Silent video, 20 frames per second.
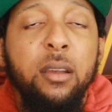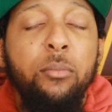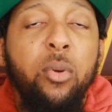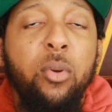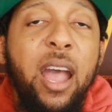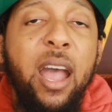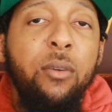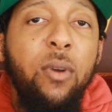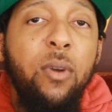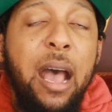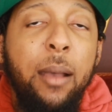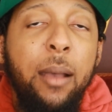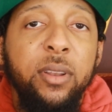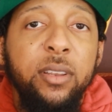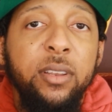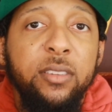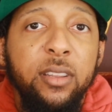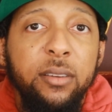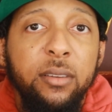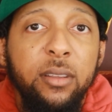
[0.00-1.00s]
Brian
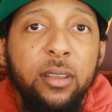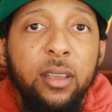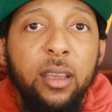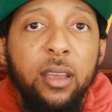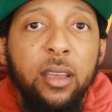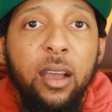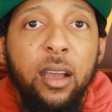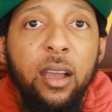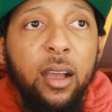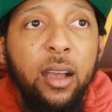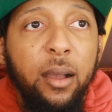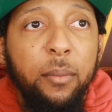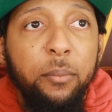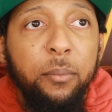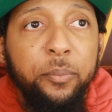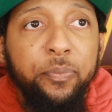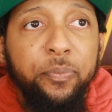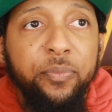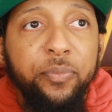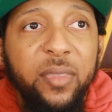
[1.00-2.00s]
Robinson
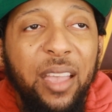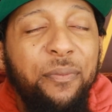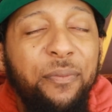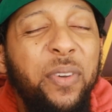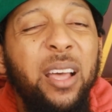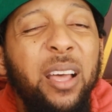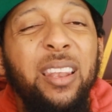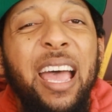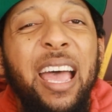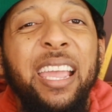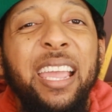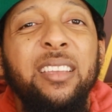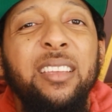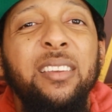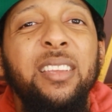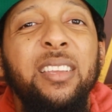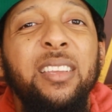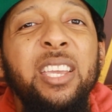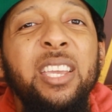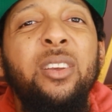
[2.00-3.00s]
um, felt
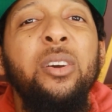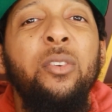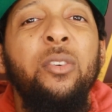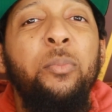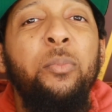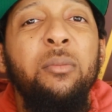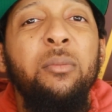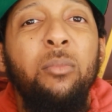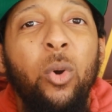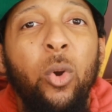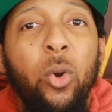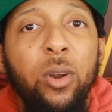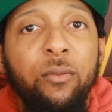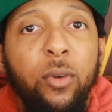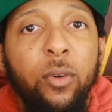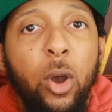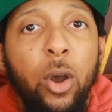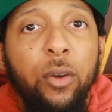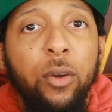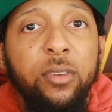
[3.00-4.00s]
like he could have been more
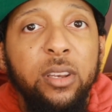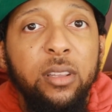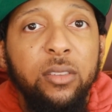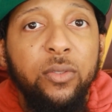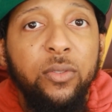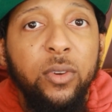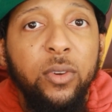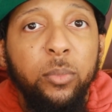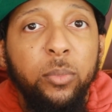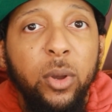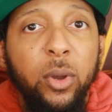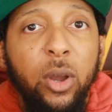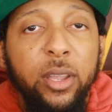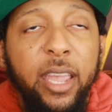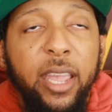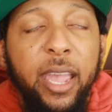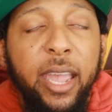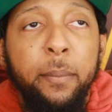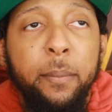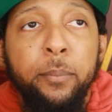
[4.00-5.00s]
involved in this football
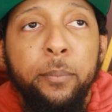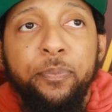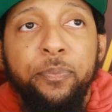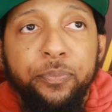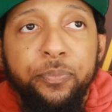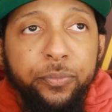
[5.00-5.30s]
game,